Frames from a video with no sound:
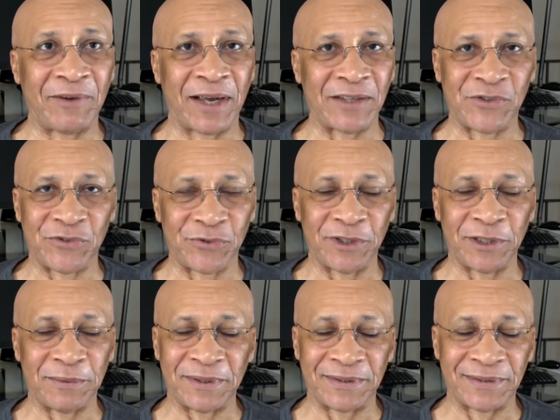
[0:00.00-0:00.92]

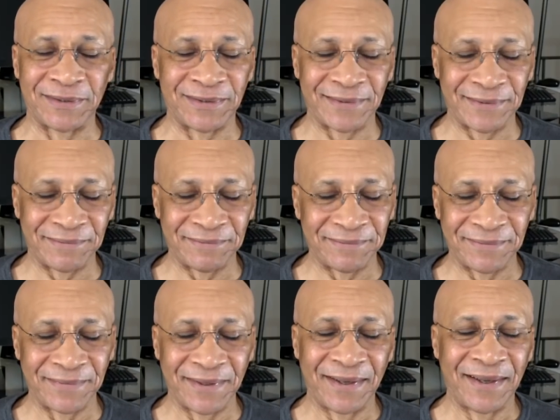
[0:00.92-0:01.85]
stream. It's
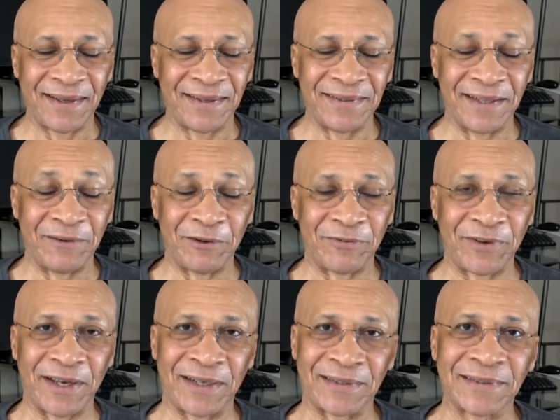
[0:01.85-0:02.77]
never
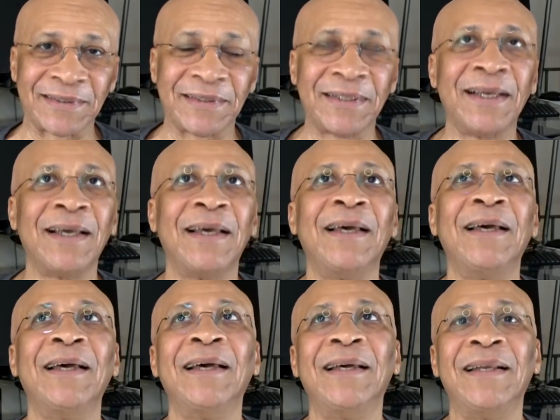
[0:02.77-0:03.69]
fails.
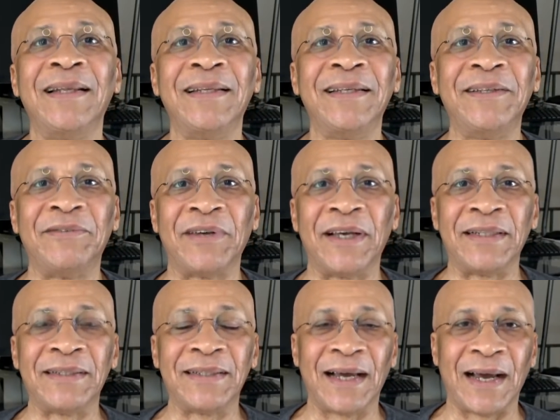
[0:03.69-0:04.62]
In any
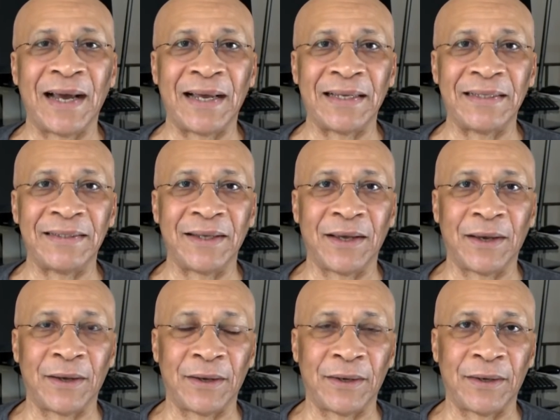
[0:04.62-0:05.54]
event,
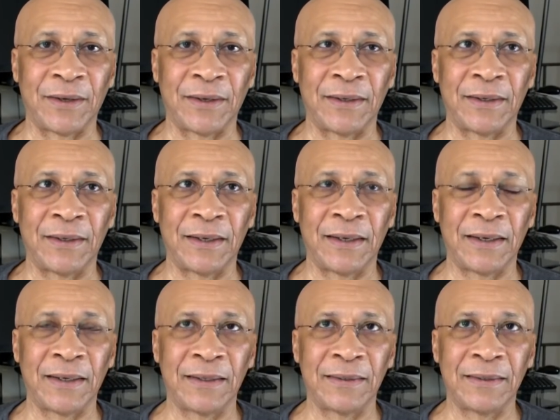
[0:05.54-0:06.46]
I
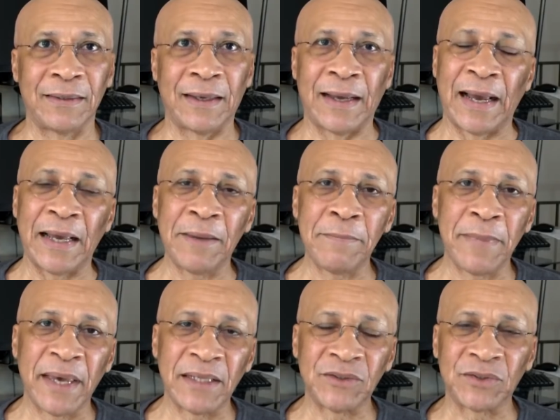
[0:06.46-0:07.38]

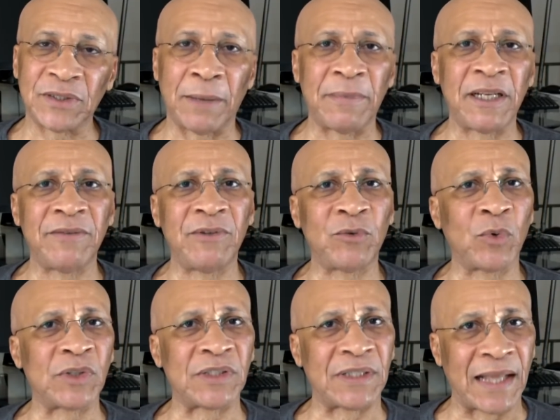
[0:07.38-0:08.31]
mentioned, I believe it
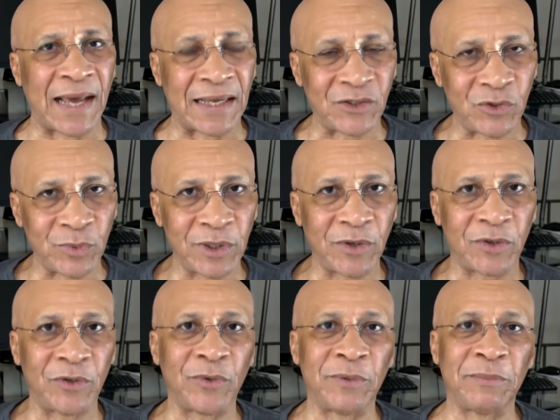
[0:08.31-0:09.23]
was last week or
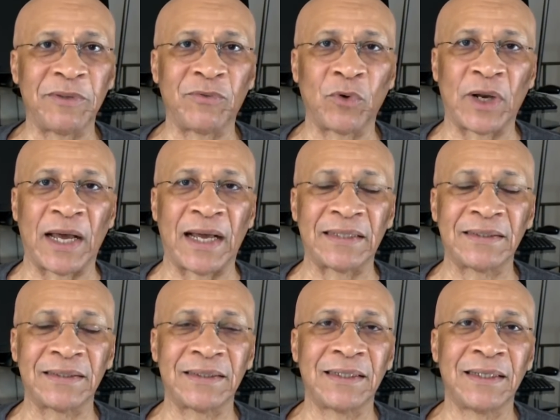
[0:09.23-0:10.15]
the week before
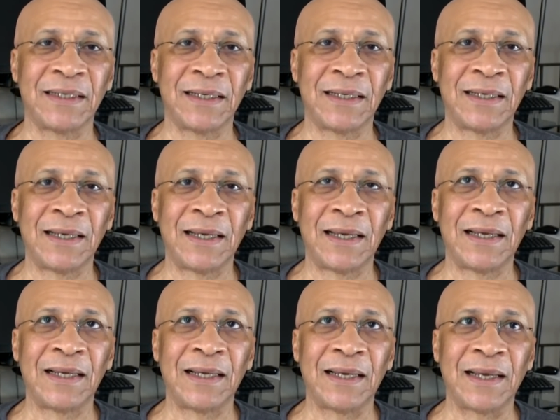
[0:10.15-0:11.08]
last,
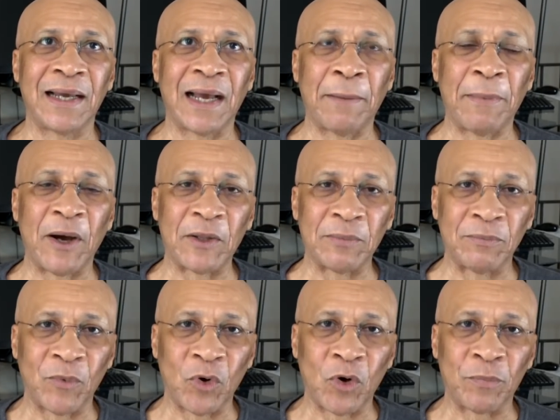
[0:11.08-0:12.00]
about
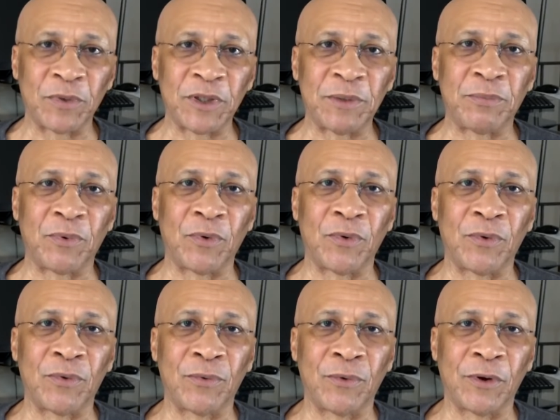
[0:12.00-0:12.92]
more
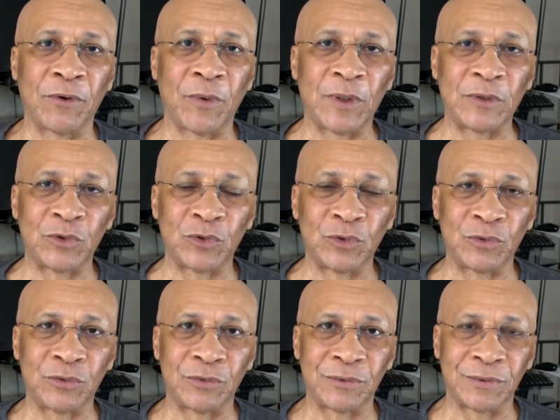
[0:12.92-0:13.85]
people who are going
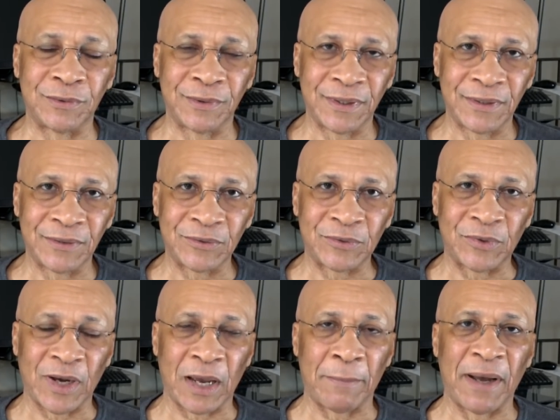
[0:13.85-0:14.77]
to
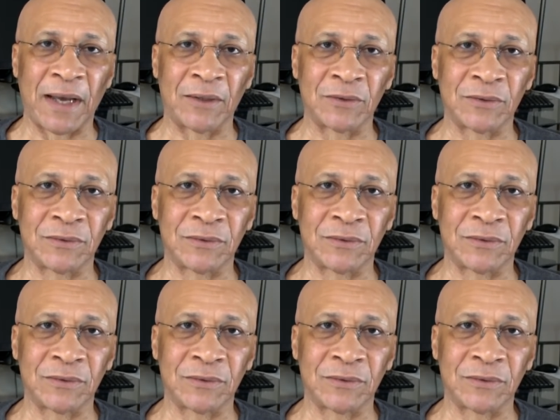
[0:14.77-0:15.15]
talk about,